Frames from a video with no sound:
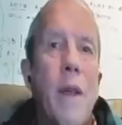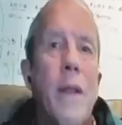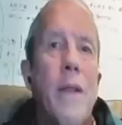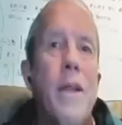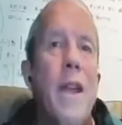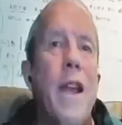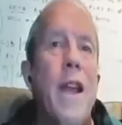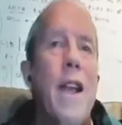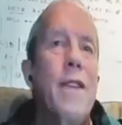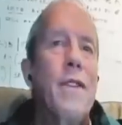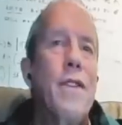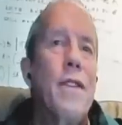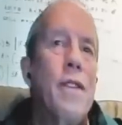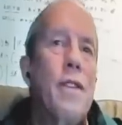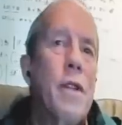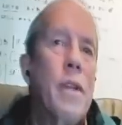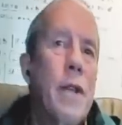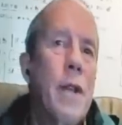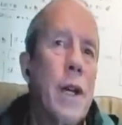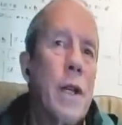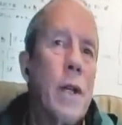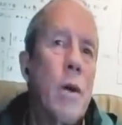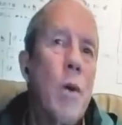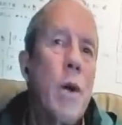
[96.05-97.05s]
think the answer
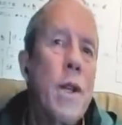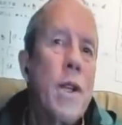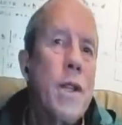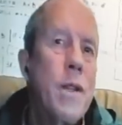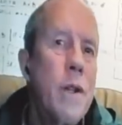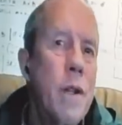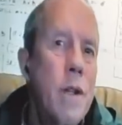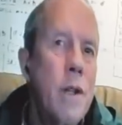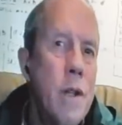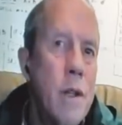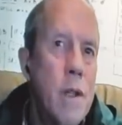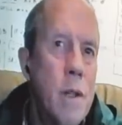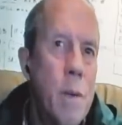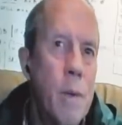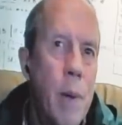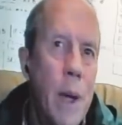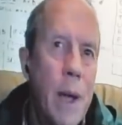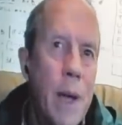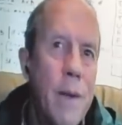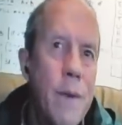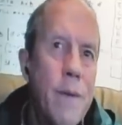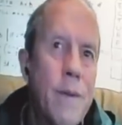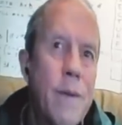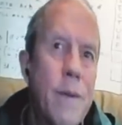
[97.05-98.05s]
to that question
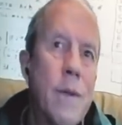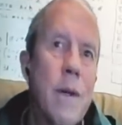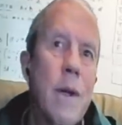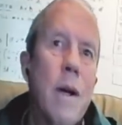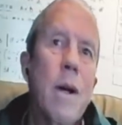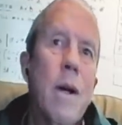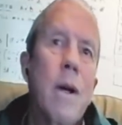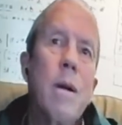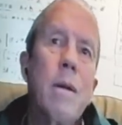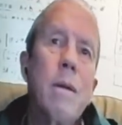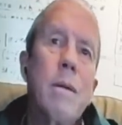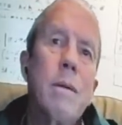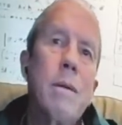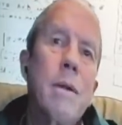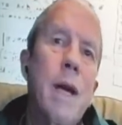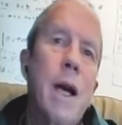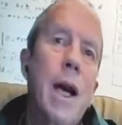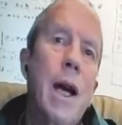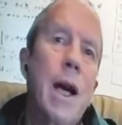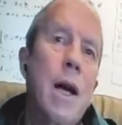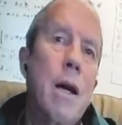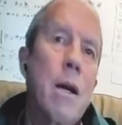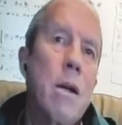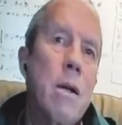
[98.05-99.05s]
depends on
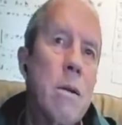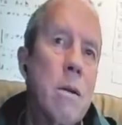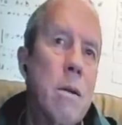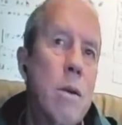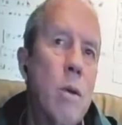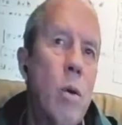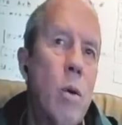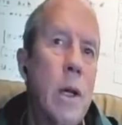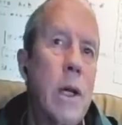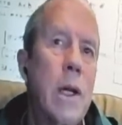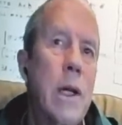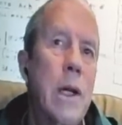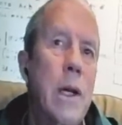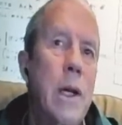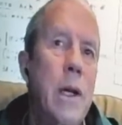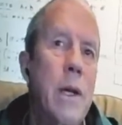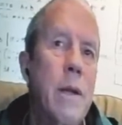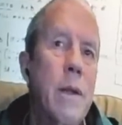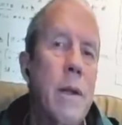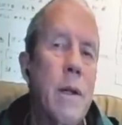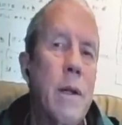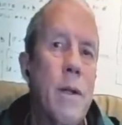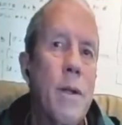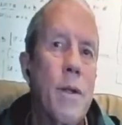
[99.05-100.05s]
how
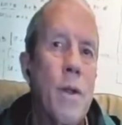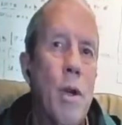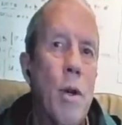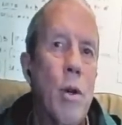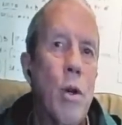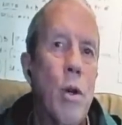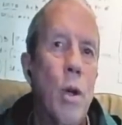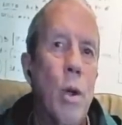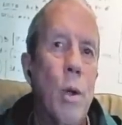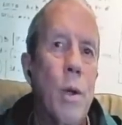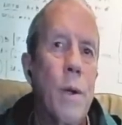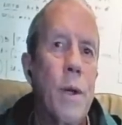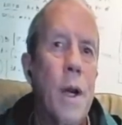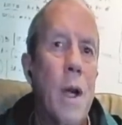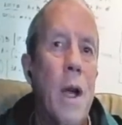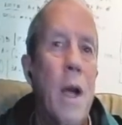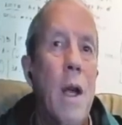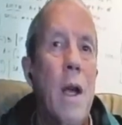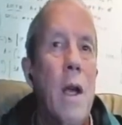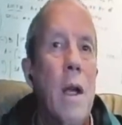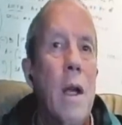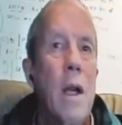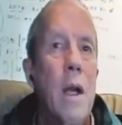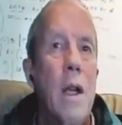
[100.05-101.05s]
quickly the so called
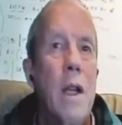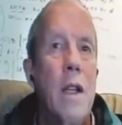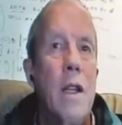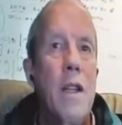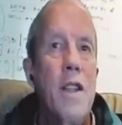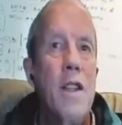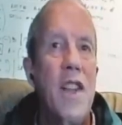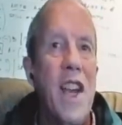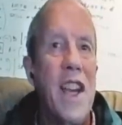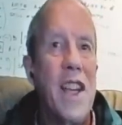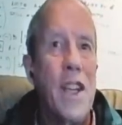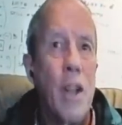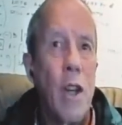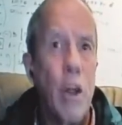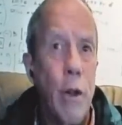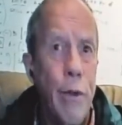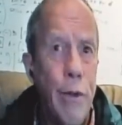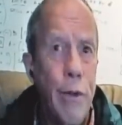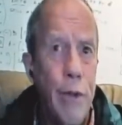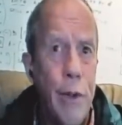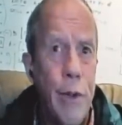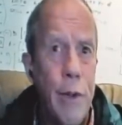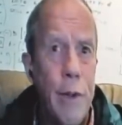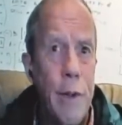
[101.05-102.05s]

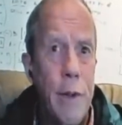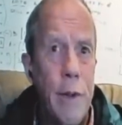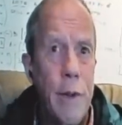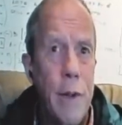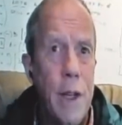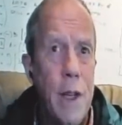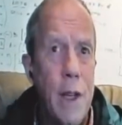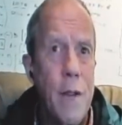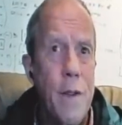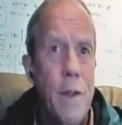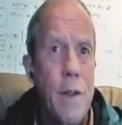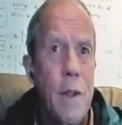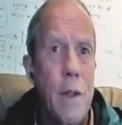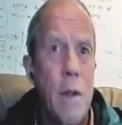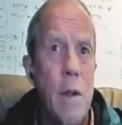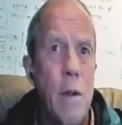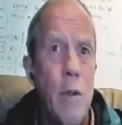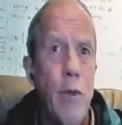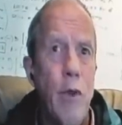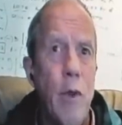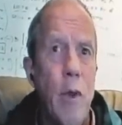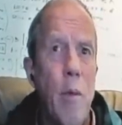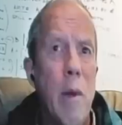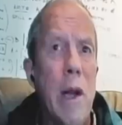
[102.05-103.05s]
takeoff is. Are
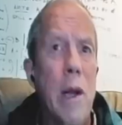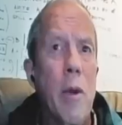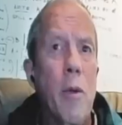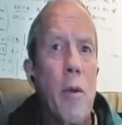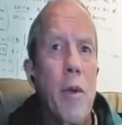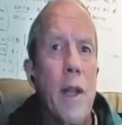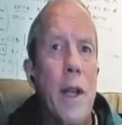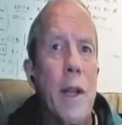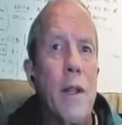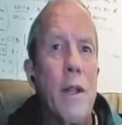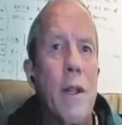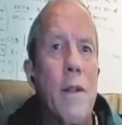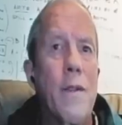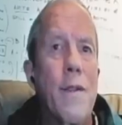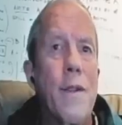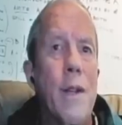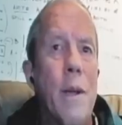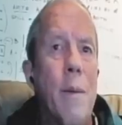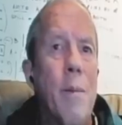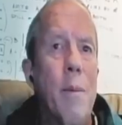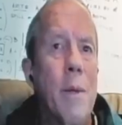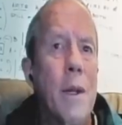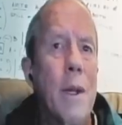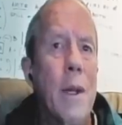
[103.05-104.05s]
you familiar with that
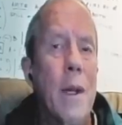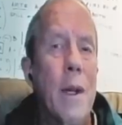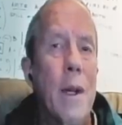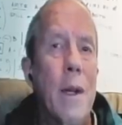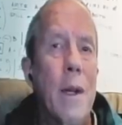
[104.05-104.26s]
concept?